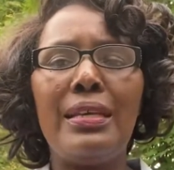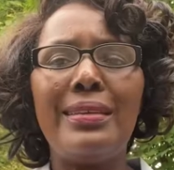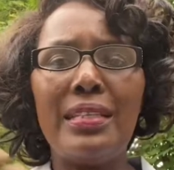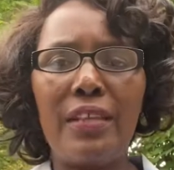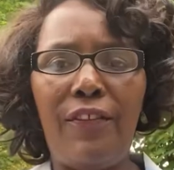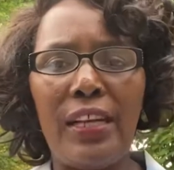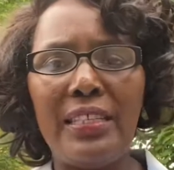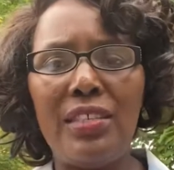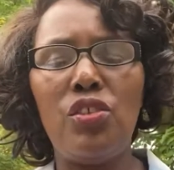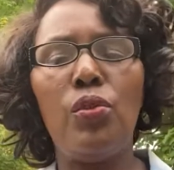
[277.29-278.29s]
risk
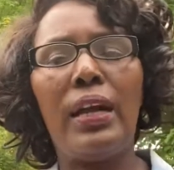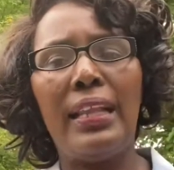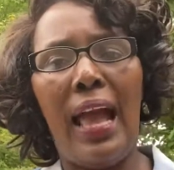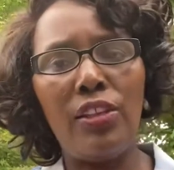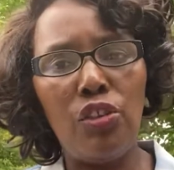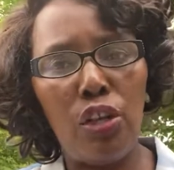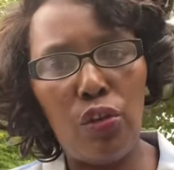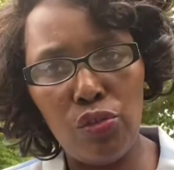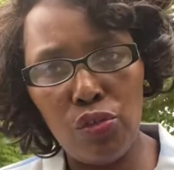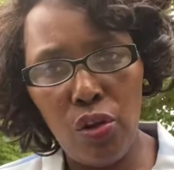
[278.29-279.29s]
factors you can actually
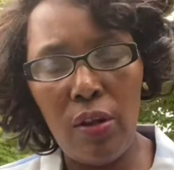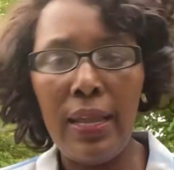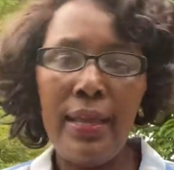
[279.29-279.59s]
control,